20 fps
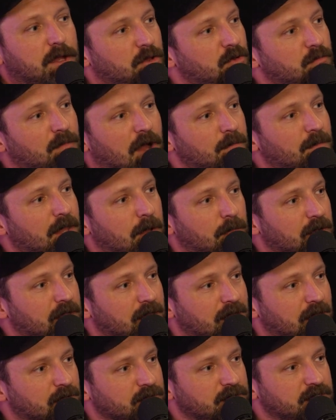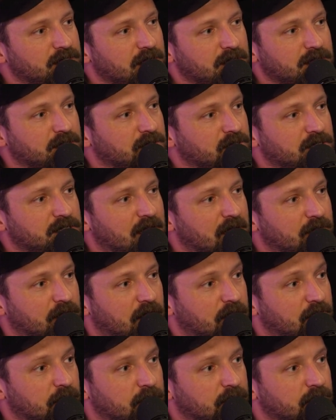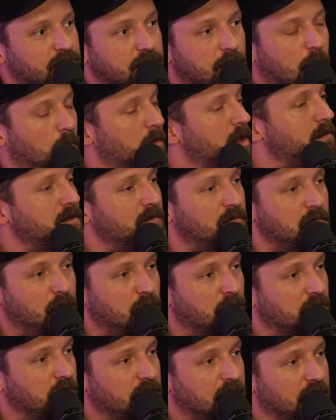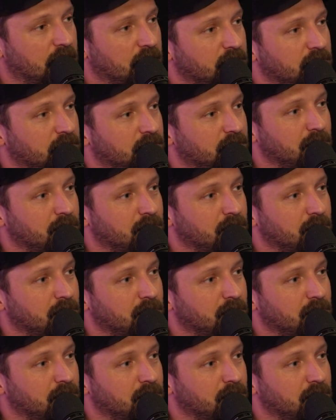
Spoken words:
You might be able to kill 6 or 7 of them, or maybe even more than that.